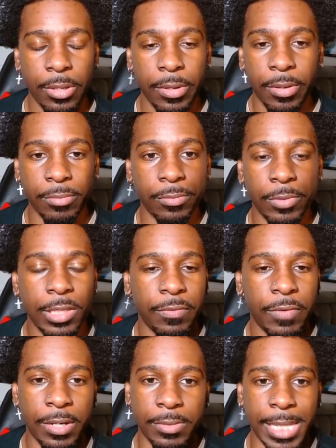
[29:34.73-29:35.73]
What the fuck was
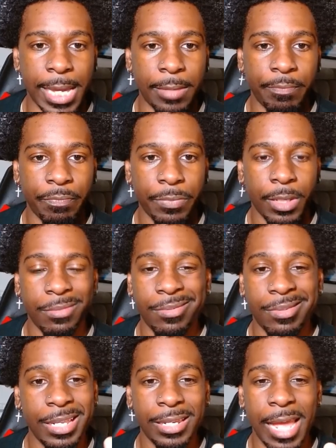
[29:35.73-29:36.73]
that?
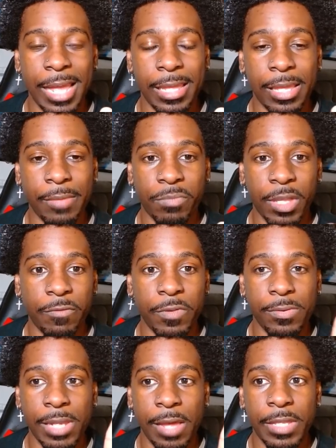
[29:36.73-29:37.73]
Didn't like it. If you
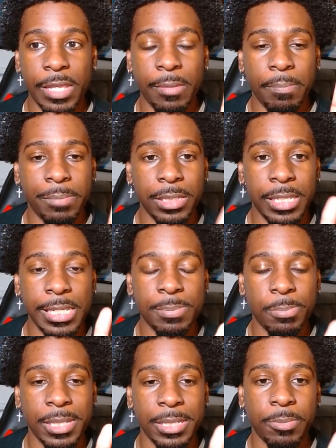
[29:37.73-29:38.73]
loved it, please
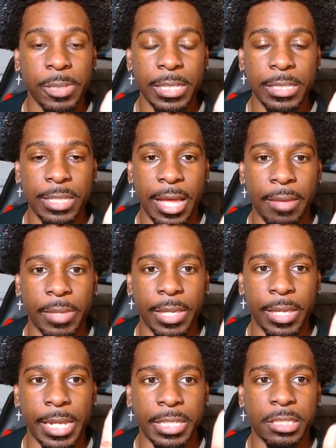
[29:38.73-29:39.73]
comment
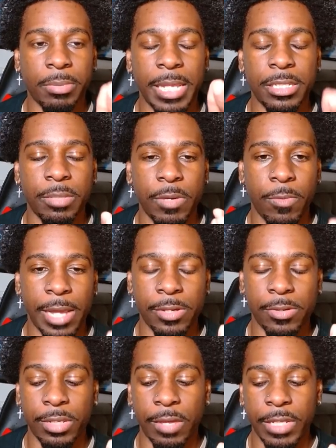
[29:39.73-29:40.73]
and explain to me why you
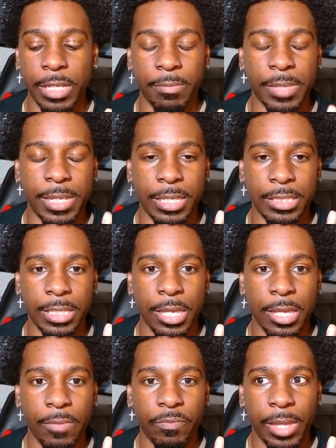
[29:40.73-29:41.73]
loved it, because
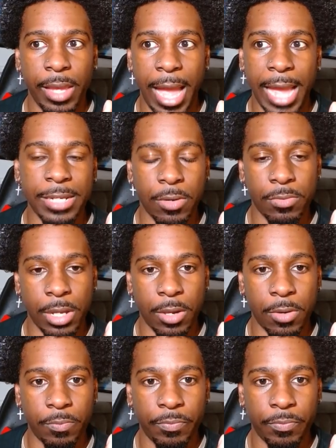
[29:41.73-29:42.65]
I don't know.